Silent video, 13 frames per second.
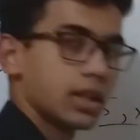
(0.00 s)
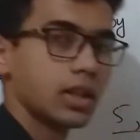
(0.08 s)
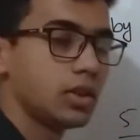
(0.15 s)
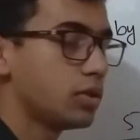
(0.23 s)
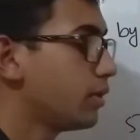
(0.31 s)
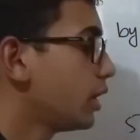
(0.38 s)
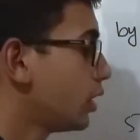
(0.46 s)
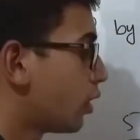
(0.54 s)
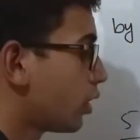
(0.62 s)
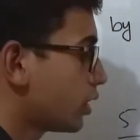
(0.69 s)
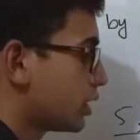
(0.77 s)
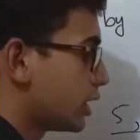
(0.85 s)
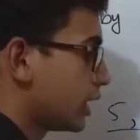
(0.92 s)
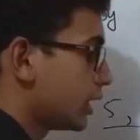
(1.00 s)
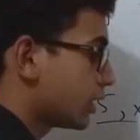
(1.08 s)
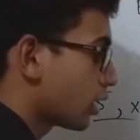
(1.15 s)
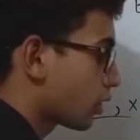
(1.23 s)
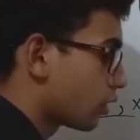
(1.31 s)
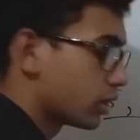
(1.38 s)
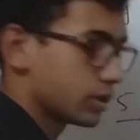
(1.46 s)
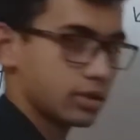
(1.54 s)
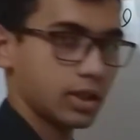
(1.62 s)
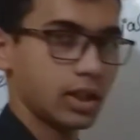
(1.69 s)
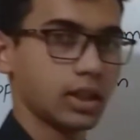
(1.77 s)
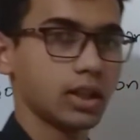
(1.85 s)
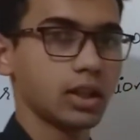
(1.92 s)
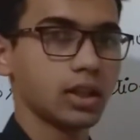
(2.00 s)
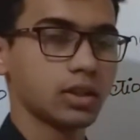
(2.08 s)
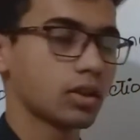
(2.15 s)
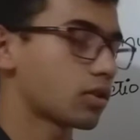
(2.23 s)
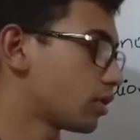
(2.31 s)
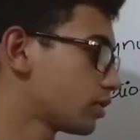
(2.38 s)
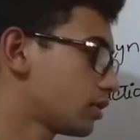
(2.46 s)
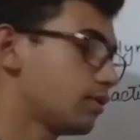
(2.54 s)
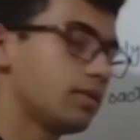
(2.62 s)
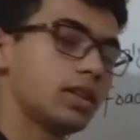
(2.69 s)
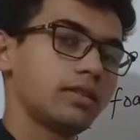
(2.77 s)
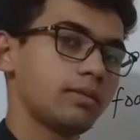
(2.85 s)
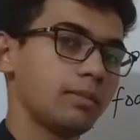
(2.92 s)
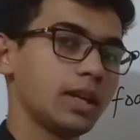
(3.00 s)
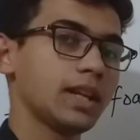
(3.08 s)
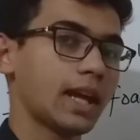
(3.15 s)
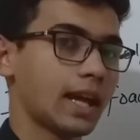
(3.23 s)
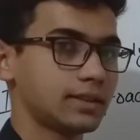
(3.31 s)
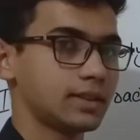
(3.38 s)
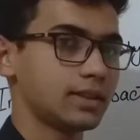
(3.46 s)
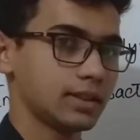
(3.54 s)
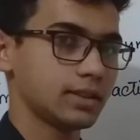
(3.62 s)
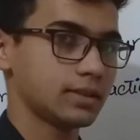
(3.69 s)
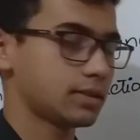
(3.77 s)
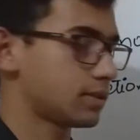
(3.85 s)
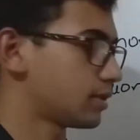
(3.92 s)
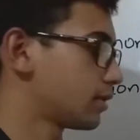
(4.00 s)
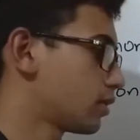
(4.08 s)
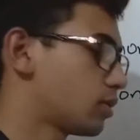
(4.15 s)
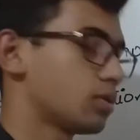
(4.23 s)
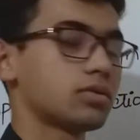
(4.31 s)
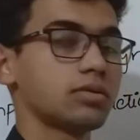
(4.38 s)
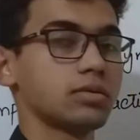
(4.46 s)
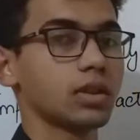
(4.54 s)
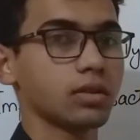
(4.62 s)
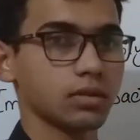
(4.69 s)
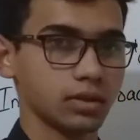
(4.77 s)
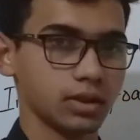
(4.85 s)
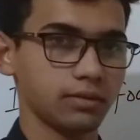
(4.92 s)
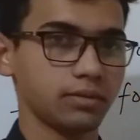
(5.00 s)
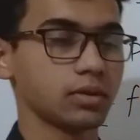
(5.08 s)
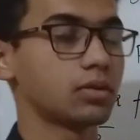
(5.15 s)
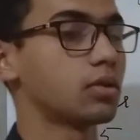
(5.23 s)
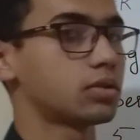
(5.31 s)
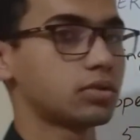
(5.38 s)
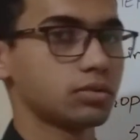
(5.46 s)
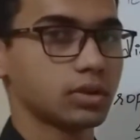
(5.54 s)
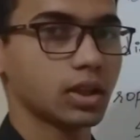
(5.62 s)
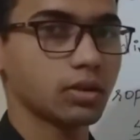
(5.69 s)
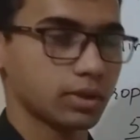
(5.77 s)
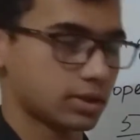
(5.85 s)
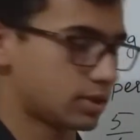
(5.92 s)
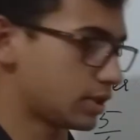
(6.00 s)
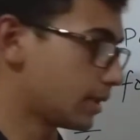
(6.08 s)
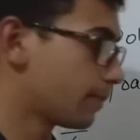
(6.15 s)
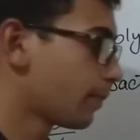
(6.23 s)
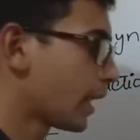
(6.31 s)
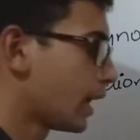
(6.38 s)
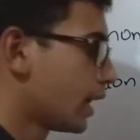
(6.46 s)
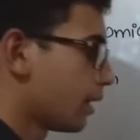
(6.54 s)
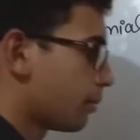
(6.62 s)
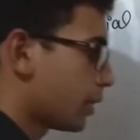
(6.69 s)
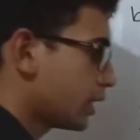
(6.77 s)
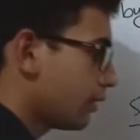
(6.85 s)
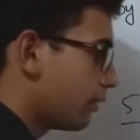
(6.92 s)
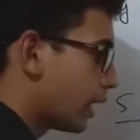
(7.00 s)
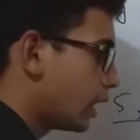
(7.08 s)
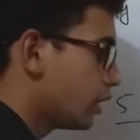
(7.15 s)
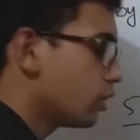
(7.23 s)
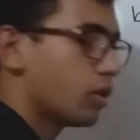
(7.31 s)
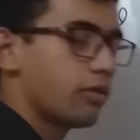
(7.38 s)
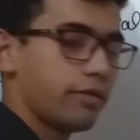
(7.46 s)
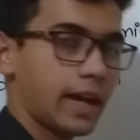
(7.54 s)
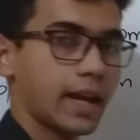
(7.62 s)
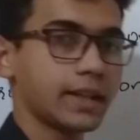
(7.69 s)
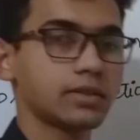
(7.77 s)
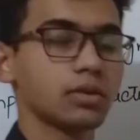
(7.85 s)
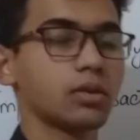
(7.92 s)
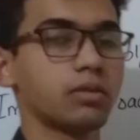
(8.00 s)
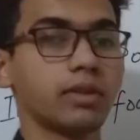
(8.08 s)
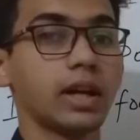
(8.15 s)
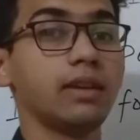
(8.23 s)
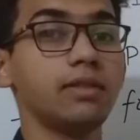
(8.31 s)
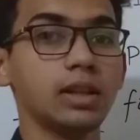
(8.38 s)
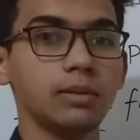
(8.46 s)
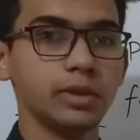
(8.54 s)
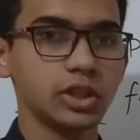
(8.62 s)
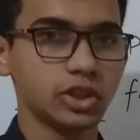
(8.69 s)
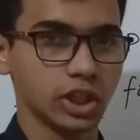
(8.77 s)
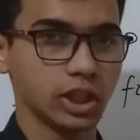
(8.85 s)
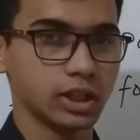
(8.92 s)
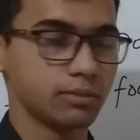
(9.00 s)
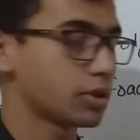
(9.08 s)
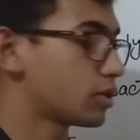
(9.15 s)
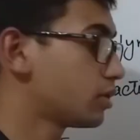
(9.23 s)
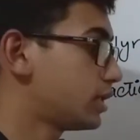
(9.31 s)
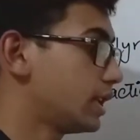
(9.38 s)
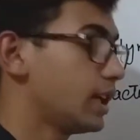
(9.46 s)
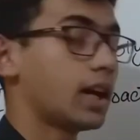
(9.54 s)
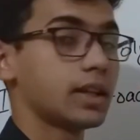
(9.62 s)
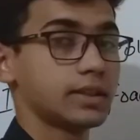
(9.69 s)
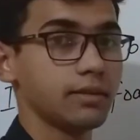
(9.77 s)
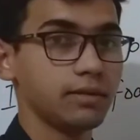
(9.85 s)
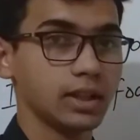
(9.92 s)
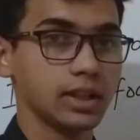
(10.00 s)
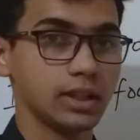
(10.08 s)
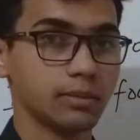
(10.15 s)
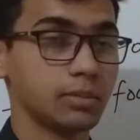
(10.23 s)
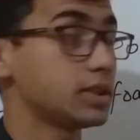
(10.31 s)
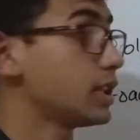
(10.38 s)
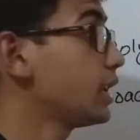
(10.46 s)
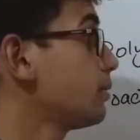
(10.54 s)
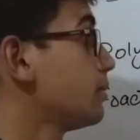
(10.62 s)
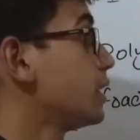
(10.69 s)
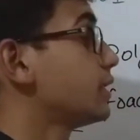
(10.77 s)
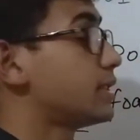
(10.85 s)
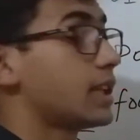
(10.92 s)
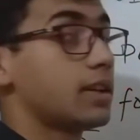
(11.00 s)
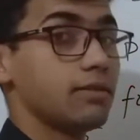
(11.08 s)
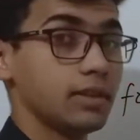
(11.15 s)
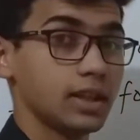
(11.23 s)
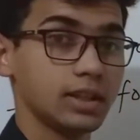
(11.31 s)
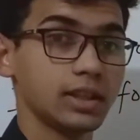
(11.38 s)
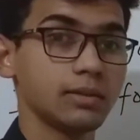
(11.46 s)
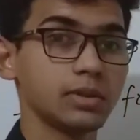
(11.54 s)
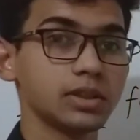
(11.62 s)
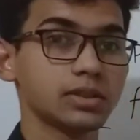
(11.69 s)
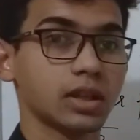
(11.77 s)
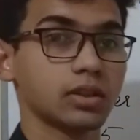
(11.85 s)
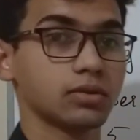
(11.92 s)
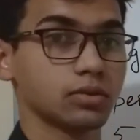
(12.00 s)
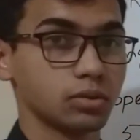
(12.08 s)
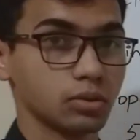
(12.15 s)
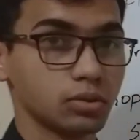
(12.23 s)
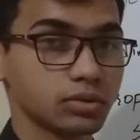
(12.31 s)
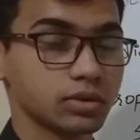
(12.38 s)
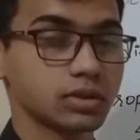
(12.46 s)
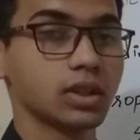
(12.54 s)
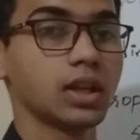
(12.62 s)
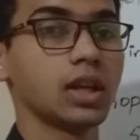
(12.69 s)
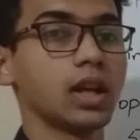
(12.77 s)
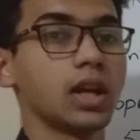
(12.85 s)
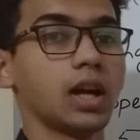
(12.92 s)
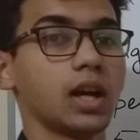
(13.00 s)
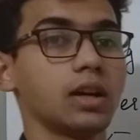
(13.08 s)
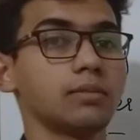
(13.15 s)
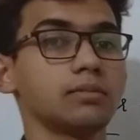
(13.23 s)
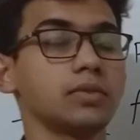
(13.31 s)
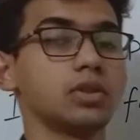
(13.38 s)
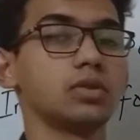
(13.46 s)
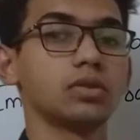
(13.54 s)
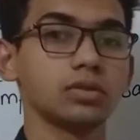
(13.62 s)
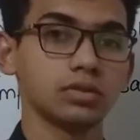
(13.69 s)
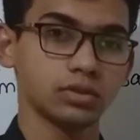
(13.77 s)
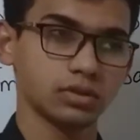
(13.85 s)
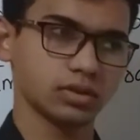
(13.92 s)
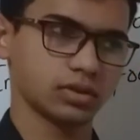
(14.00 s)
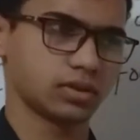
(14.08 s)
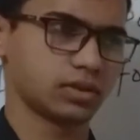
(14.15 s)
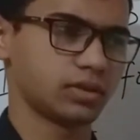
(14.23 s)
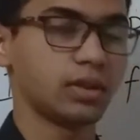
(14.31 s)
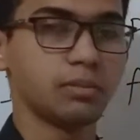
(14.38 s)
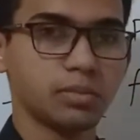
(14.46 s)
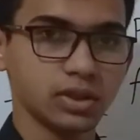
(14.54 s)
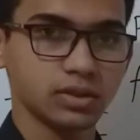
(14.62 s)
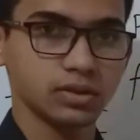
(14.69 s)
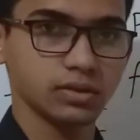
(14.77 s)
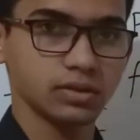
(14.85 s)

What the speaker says: you will not change the constant. The constant will remain as it is. If you go through the question. But the value of x or y will be changed because they are the variables. It means that variables are those numbers,